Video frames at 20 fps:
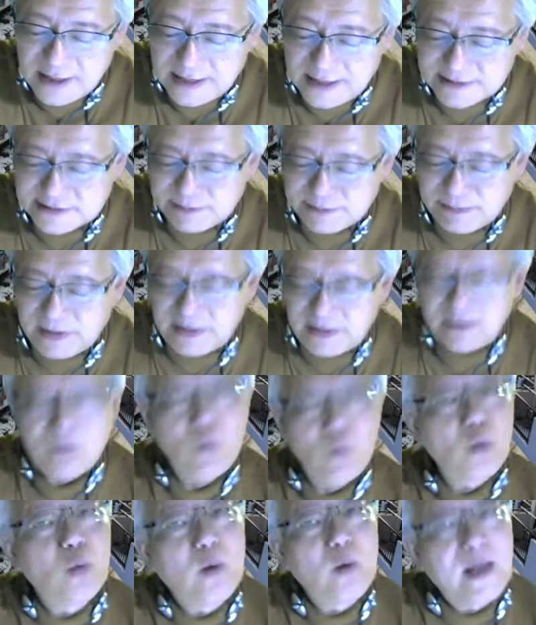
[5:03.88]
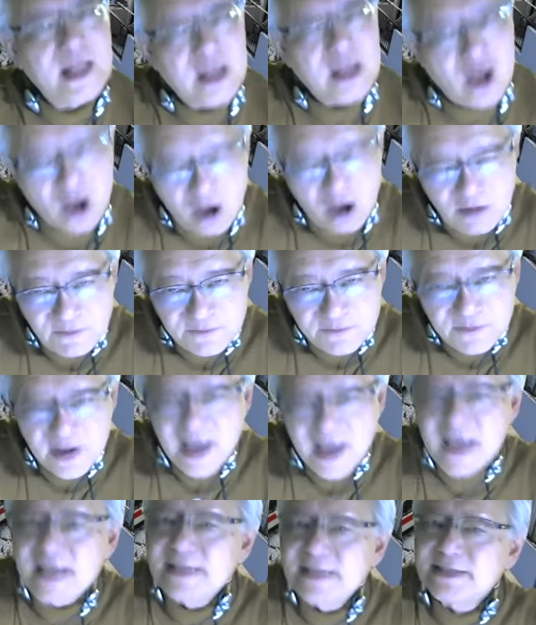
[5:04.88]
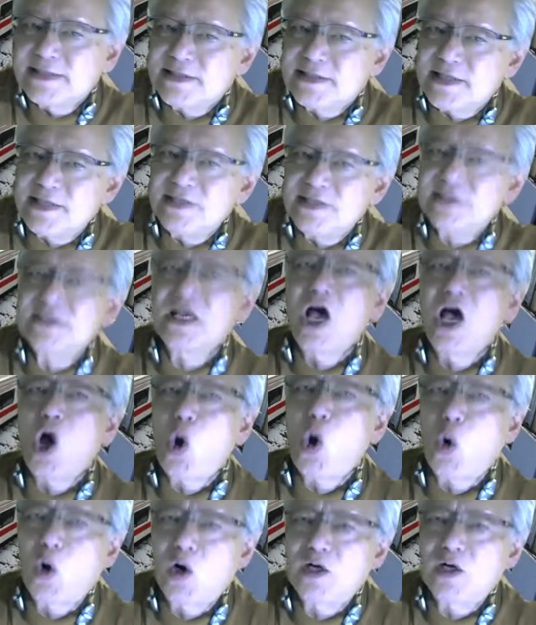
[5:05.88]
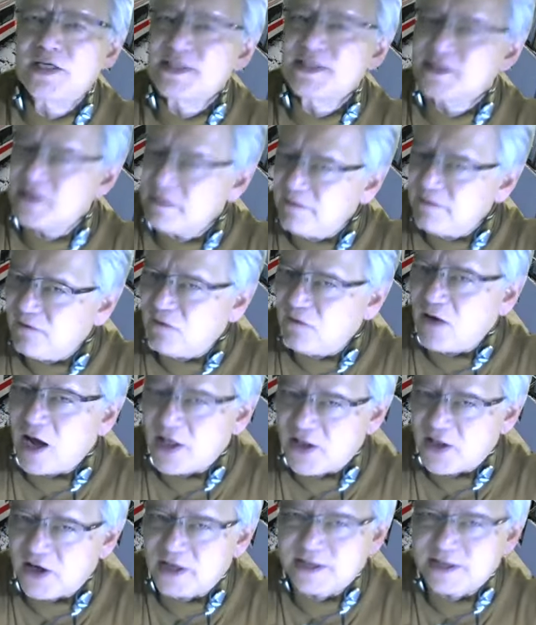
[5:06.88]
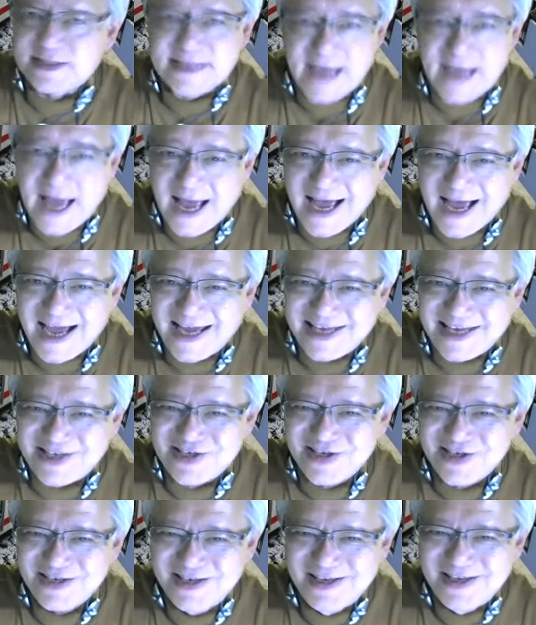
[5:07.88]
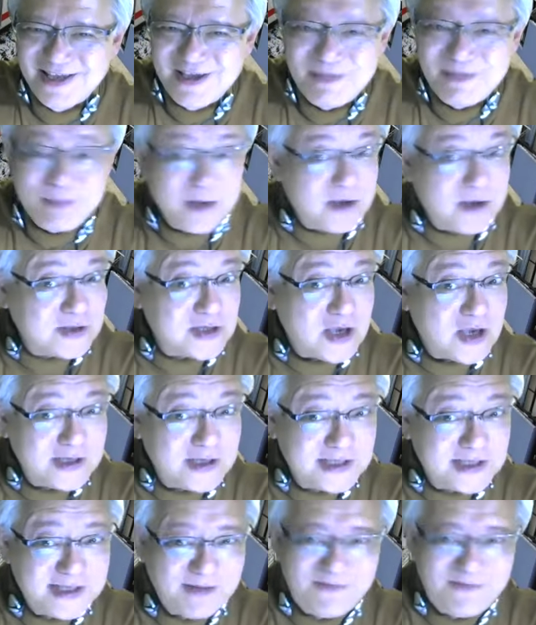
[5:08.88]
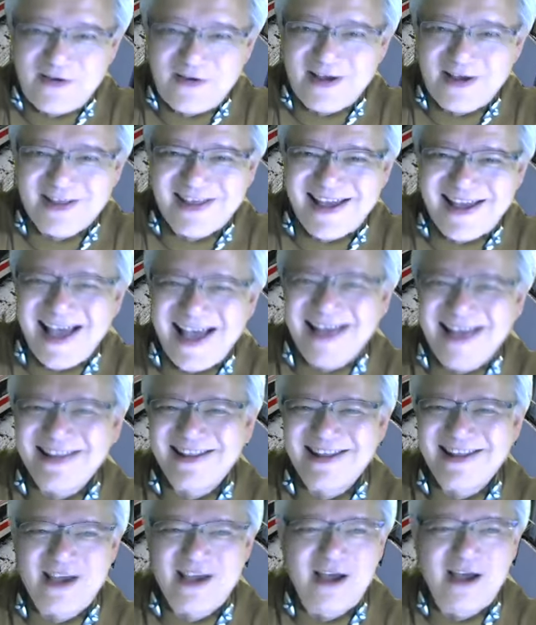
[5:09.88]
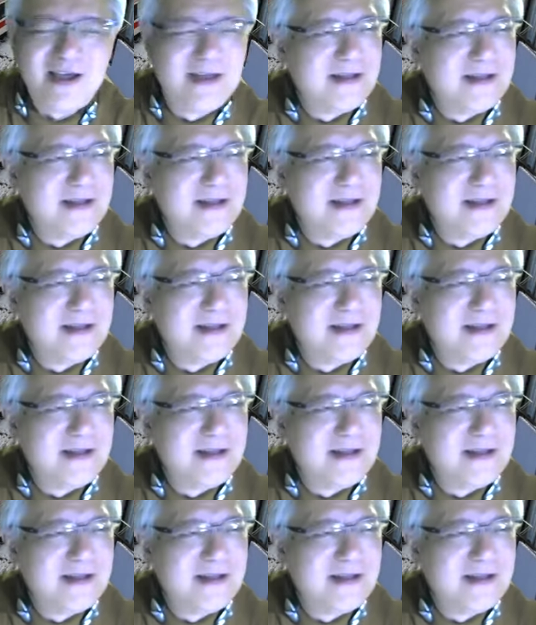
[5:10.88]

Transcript: has been well off since her stepfather died because her stepfather had the